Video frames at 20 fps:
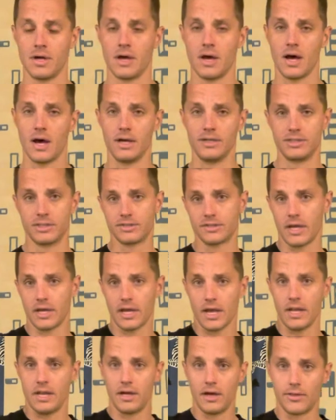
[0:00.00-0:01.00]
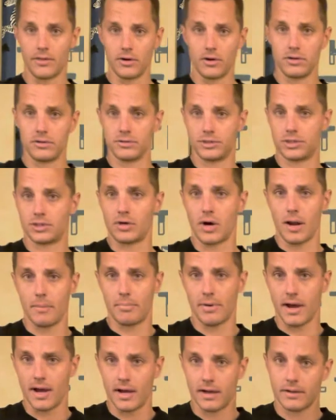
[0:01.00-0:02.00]
Uh, just like any other strap
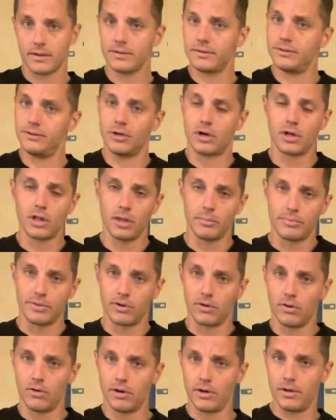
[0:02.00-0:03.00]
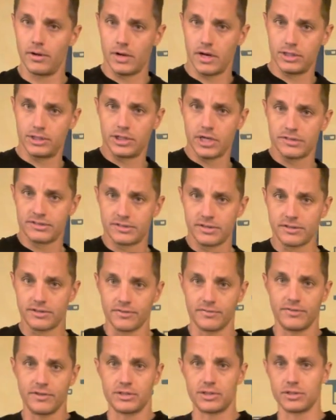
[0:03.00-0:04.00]
pack, you clip it on, adjust it to
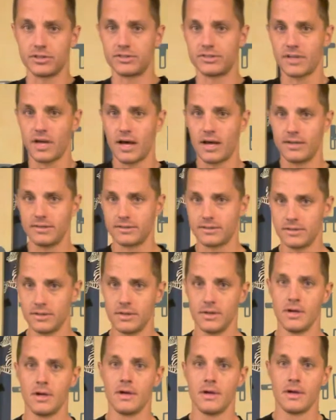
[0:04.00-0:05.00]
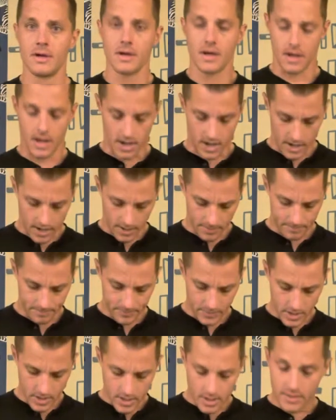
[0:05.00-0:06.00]
fit your size. Um,
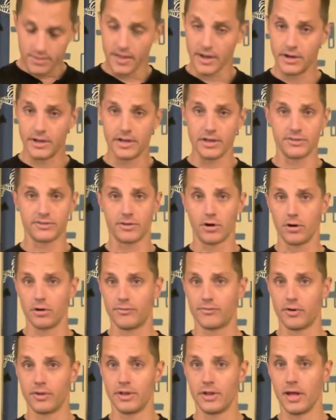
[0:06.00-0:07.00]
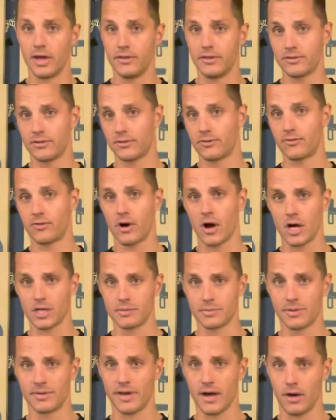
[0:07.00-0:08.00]
then to get started for the day, this is for
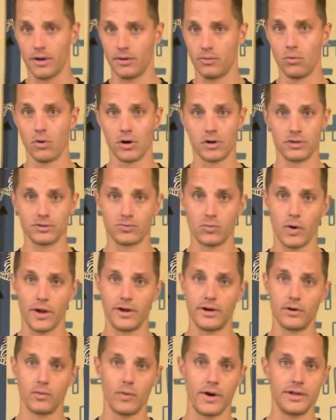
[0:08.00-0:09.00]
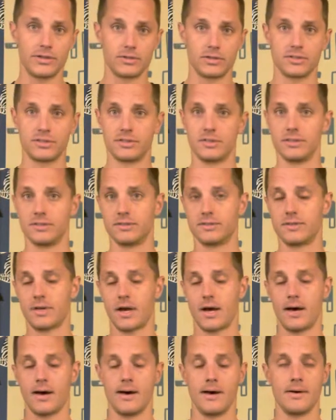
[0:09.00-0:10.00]
hospitality workers, waiter, waitresses,
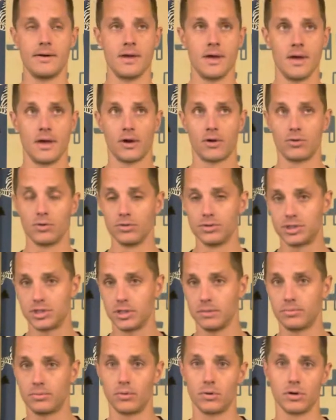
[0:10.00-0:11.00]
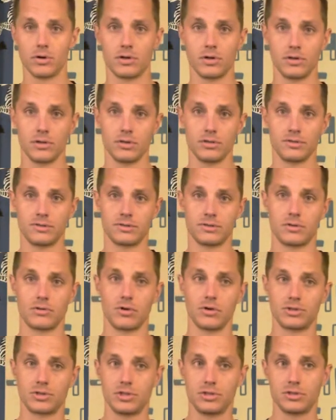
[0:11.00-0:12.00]
uh, cruise ship workers,
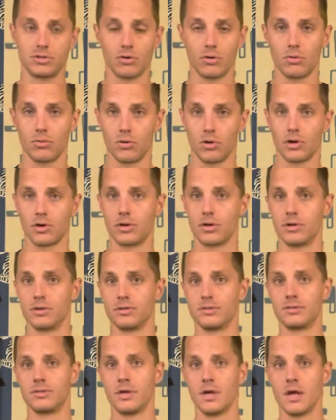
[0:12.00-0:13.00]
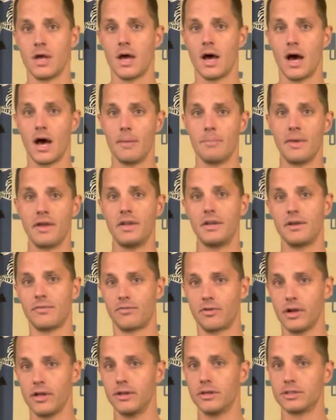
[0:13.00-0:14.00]
grocery store workers, uh, many
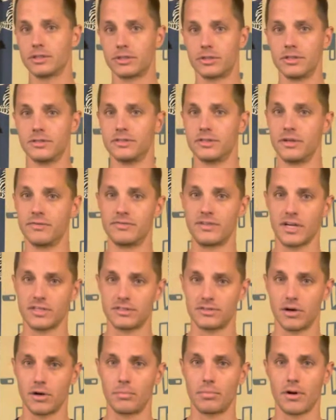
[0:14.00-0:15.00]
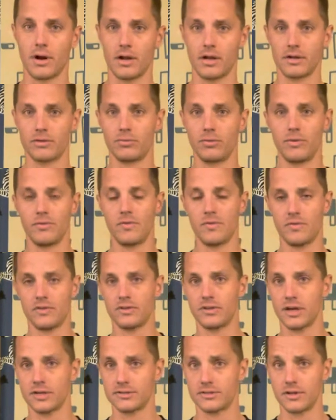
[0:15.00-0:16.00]
different industries that have tested our product. We've even
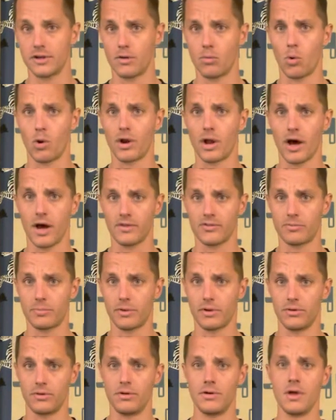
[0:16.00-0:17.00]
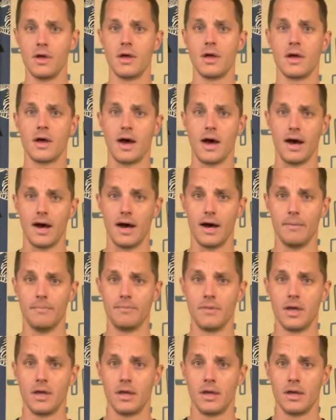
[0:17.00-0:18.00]
tested it in one hospital. Uh,
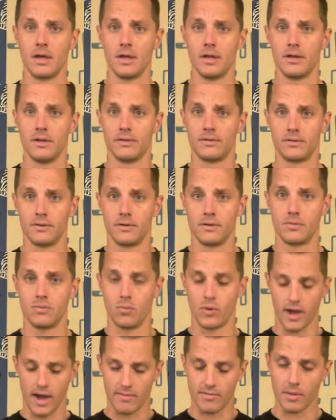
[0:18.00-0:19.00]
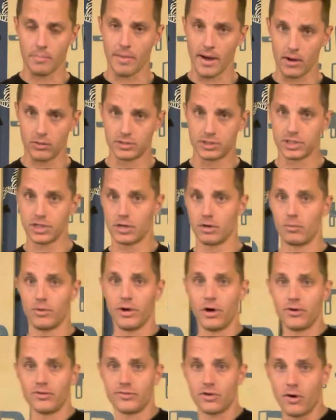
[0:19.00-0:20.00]
we have the pouch here and we
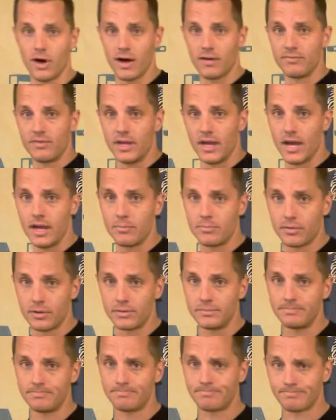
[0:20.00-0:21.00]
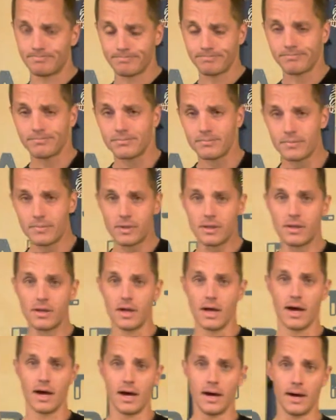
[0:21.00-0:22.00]
also have the apron.
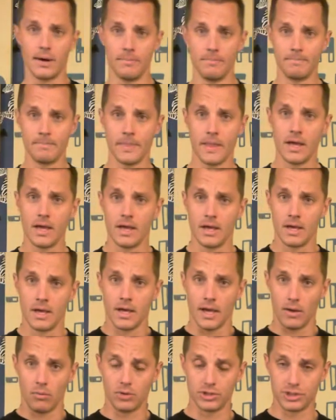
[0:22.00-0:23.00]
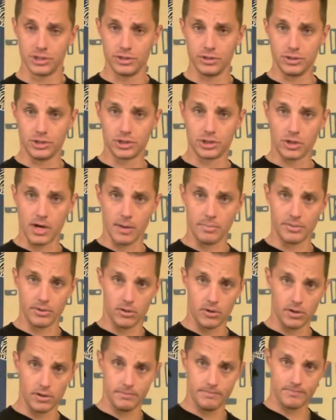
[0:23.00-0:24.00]
Um, and what you do, you strap it
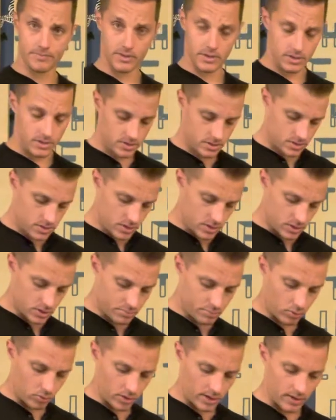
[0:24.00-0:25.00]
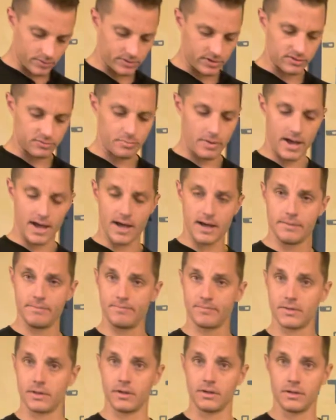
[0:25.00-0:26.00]
on, you pull out this
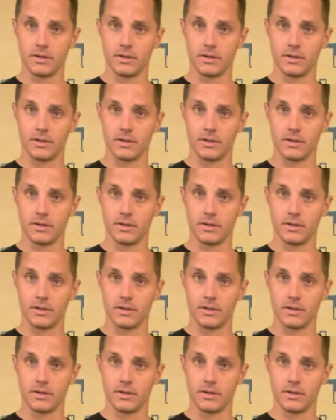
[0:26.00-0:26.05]
pad,